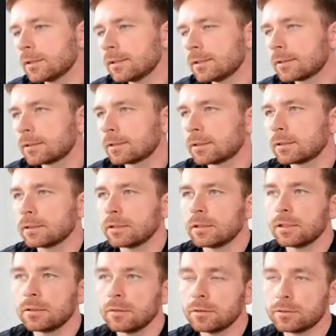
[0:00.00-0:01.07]

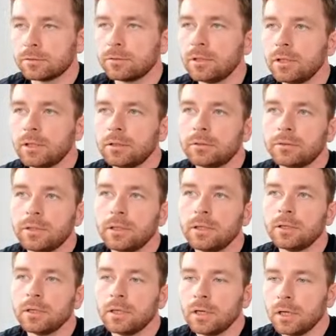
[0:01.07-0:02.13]
it's really